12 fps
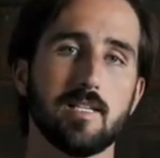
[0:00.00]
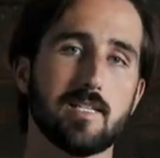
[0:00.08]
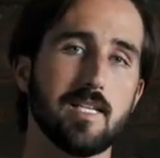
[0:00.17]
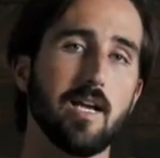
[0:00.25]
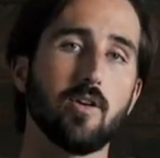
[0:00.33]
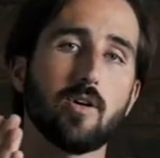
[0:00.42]

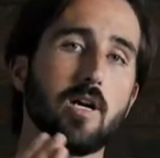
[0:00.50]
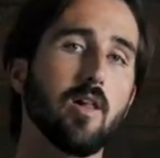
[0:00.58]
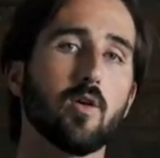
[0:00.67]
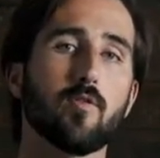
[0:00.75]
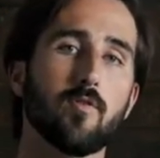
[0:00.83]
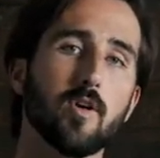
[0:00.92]
set your
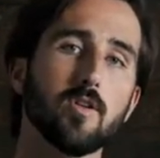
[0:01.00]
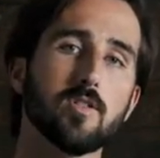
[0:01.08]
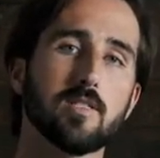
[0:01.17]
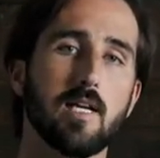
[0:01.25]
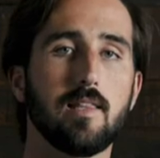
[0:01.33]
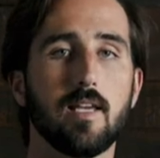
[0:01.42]
color
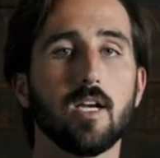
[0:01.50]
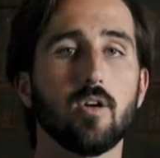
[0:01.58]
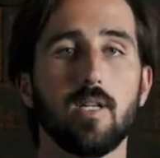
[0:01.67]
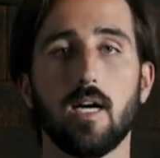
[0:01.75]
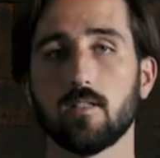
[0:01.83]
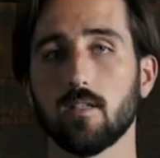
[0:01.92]
first and then
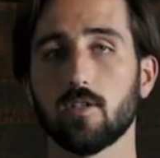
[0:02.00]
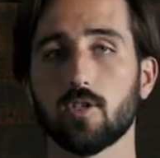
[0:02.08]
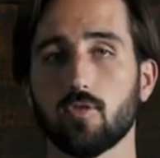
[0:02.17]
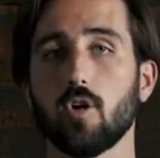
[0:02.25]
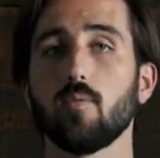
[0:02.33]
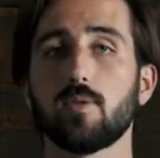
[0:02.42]
go down to the
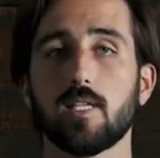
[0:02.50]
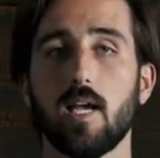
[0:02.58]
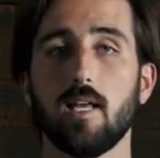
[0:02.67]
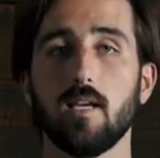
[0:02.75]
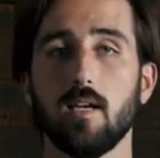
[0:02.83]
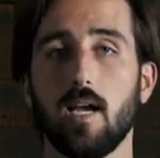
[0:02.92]
strobe
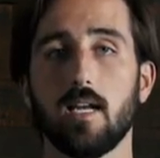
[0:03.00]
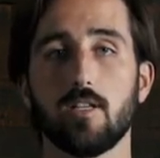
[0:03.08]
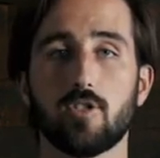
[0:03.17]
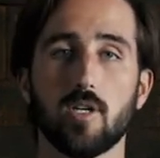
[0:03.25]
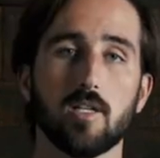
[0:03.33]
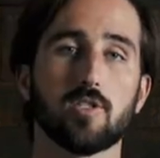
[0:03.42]
setting and
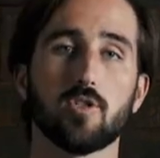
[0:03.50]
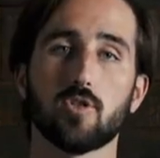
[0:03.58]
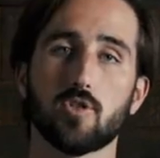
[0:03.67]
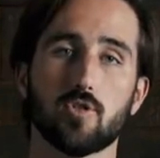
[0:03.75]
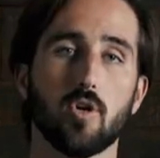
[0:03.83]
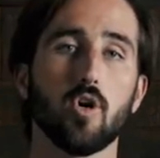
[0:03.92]
adjust your
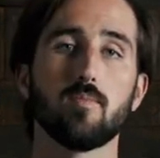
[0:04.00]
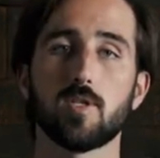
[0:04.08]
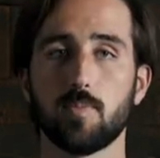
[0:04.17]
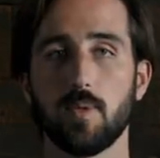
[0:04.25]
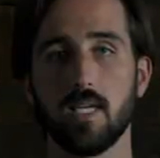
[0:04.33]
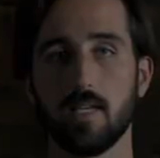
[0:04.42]
strobe
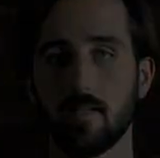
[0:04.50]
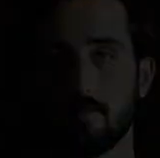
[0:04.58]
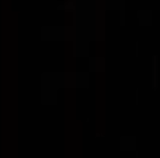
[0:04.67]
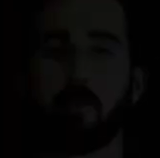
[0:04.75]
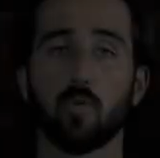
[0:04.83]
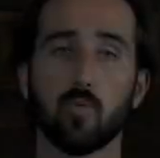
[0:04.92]
speed.
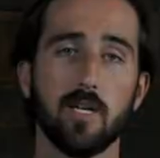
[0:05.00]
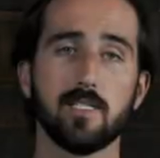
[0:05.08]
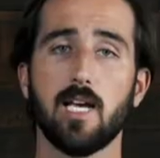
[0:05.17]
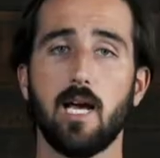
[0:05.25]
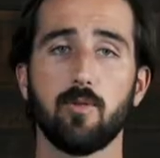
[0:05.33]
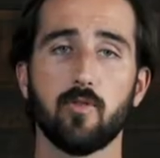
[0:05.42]
The
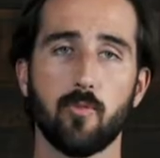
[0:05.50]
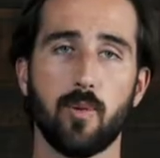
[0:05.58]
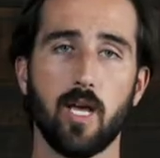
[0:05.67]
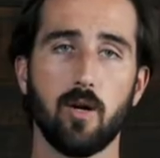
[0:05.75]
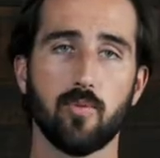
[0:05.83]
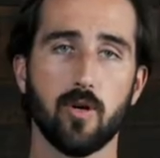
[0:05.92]
runtime of your
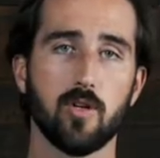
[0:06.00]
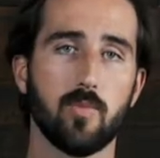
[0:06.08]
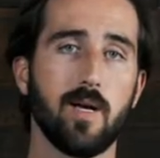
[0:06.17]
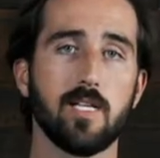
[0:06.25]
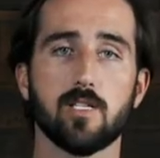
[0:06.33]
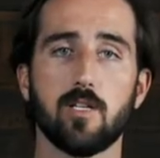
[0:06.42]
Panel Pro
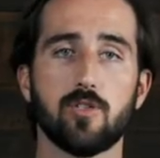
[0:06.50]
depends